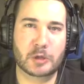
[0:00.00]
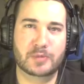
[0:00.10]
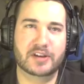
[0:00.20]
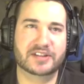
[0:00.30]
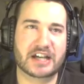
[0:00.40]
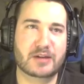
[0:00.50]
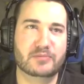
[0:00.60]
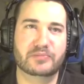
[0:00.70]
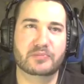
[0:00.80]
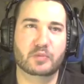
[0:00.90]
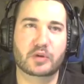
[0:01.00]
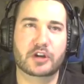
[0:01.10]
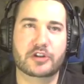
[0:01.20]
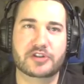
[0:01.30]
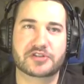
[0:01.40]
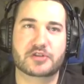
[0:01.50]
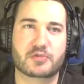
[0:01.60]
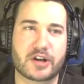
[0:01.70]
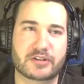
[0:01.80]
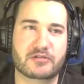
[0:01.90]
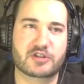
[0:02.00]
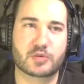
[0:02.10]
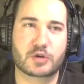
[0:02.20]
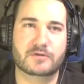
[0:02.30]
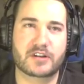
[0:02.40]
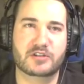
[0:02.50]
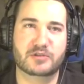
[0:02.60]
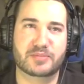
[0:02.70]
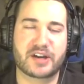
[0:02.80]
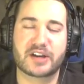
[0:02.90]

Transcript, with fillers: two because I'm one of those directors where if I look